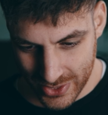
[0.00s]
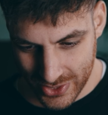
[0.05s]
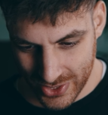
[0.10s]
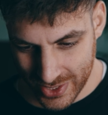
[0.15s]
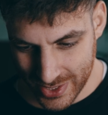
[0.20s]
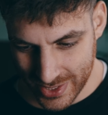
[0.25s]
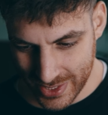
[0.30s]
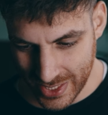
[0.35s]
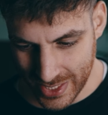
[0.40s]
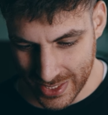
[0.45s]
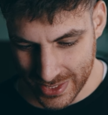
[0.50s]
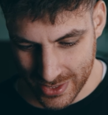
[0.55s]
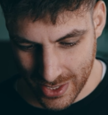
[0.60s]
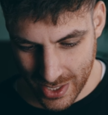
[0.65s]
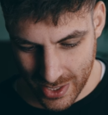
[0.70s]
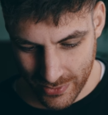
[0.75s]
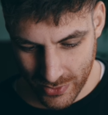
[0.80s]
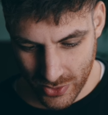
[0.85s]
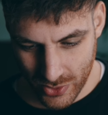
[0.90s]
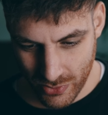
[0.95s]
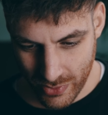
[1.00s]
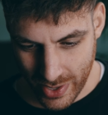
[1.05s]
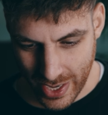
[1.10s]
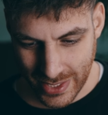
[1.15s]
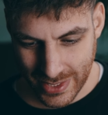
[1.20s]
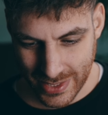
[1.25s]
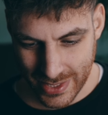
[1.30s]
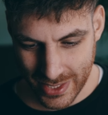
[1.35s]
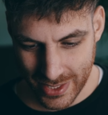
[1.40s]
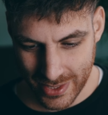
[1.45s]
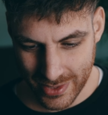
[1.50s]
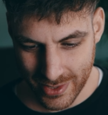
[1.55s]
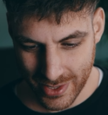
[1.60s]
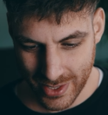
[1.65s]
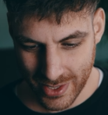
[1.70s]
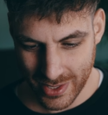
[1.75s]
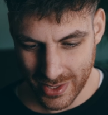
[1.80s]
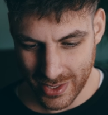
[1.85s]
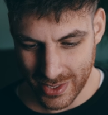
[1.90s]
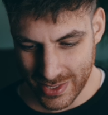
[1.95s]
So you can see it's kind of created
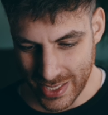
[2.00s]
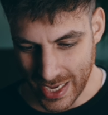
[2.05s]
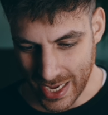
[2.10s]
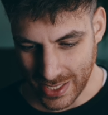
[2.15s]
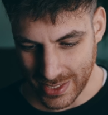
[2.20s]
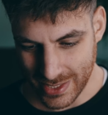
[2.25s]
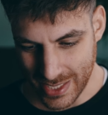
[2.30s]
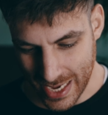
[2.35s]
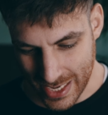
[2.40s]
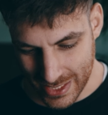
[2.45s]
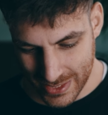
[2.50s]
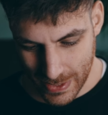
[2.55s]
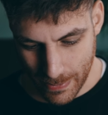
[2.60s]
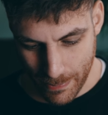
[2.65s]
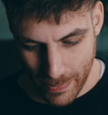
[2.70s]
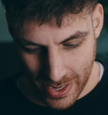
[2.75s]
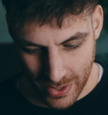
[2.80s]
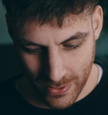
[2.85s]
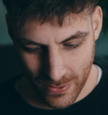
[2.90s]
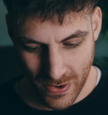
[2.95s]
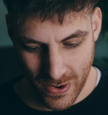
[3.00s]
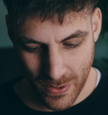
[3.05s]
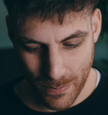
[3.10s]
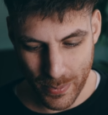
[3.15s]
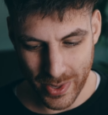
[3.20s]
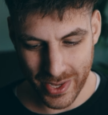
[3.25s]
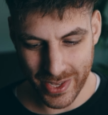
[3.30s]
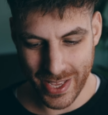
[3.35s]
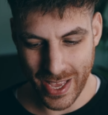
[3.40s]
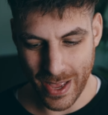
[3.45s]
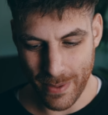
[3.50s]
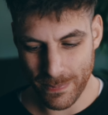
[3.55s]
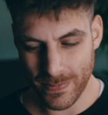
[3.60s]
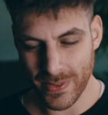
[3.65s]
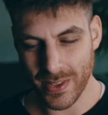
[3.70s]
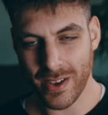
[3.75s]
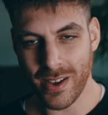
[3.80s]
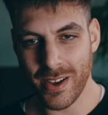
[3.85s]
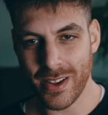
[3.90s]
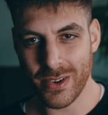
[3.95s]
the text as the background, but
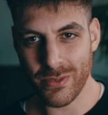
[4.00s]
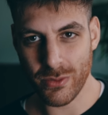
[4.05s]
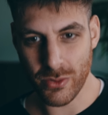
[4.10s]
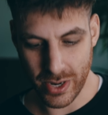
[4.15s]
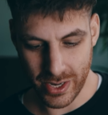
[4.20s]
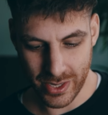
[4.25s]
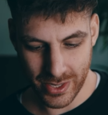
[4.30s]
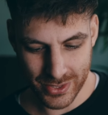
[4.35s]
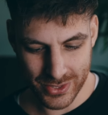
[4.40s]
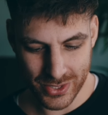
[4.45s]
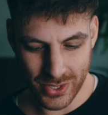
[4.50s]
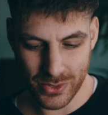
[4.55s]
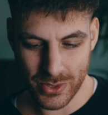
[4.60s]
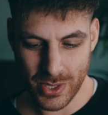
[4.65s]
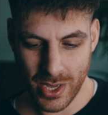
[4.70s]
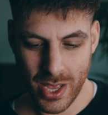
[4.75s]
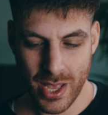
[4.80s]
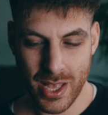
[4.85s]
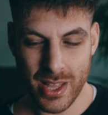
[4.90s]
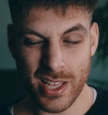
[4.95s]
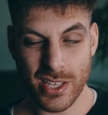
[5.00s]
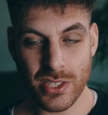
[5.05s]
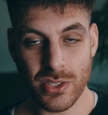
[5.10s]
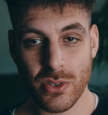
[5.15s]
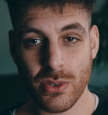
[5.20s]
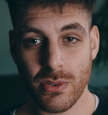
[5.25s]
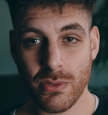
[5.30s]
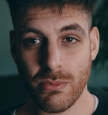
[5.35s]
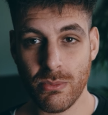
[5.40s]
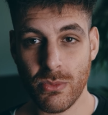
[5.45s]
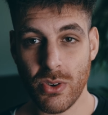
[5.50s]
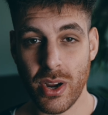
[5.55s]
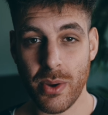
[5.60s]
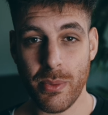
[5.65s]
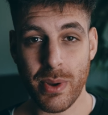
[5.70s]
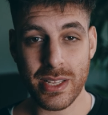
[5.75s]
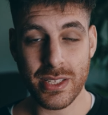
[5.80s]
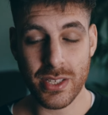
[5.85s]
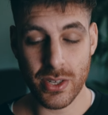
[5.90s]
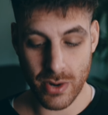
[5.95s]
kept the kind of gradient. So that's a
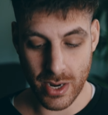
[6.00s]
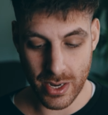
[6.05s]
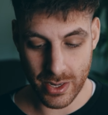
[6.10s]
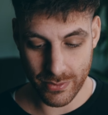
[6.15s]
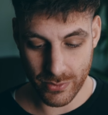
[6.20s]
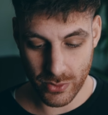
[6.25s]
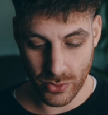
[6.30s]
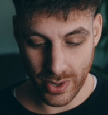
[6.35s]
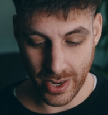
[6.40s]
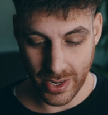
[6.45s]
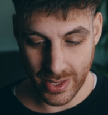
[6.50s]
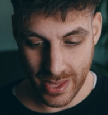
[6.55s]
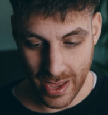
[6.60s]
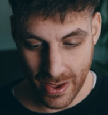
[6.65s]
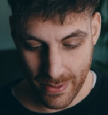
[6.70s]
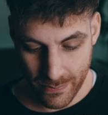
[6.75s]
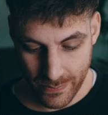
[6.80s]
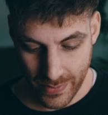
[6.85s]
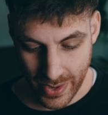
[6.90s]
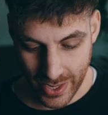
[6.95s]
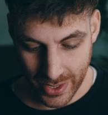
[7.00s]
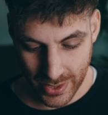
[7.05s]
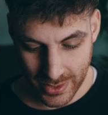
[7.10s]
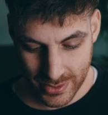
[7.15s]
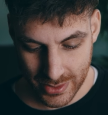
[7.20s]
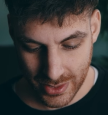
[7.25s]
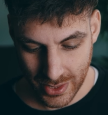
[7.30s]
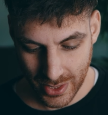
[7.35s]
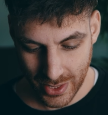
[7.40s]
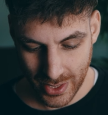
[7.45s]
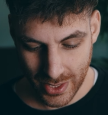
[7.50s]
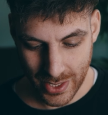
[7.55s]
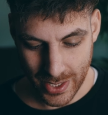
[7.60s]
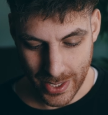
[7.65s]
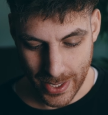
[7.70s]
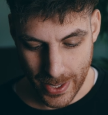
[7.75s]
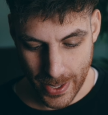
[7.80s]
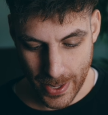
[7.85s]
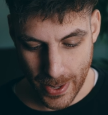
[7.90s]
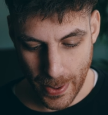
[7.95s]
great way to kind of create that effect.
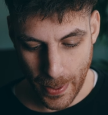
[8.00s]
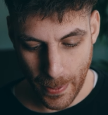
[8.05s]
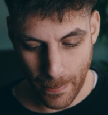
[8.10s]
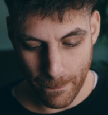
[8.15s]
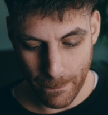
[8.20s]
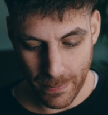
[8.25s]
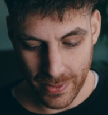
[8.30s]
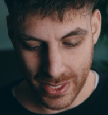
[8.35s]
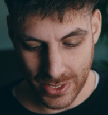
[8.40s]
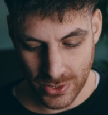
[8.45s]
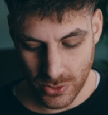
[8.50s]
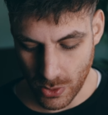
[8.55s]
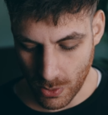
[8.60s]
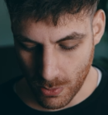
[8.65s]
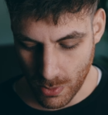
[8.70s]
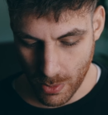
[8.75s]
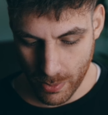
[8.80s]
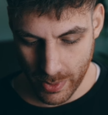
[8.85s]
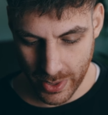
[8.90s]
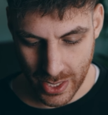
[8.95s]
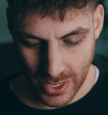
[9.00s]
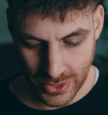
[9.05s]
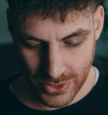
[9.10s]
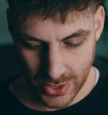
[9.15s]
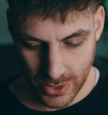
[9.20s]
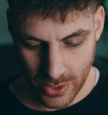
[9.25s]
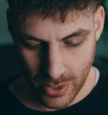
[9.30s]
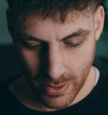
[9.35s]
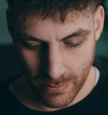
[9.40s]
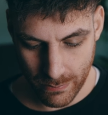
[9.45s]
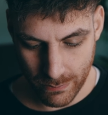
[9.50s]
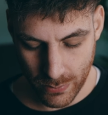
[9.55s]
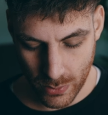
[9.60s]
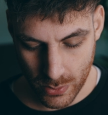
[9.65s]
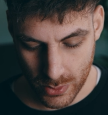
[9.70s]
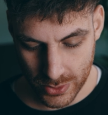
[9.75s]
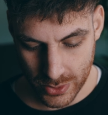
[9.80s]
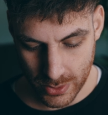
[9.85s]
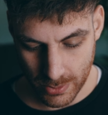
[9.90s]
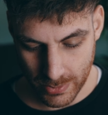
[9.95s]
But that's not what we're actually going
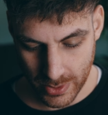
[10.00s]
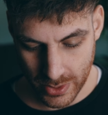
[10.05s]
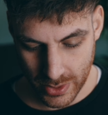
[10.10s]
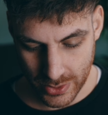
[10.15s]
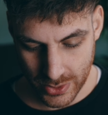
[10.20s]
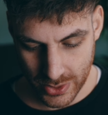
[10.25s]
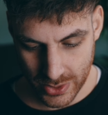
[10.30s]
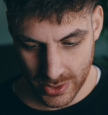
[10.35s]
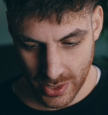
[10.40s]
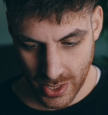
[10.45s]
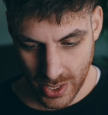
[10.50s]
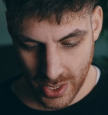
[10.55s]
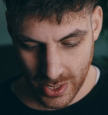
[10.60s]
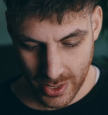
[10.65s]
for. So I'm going to just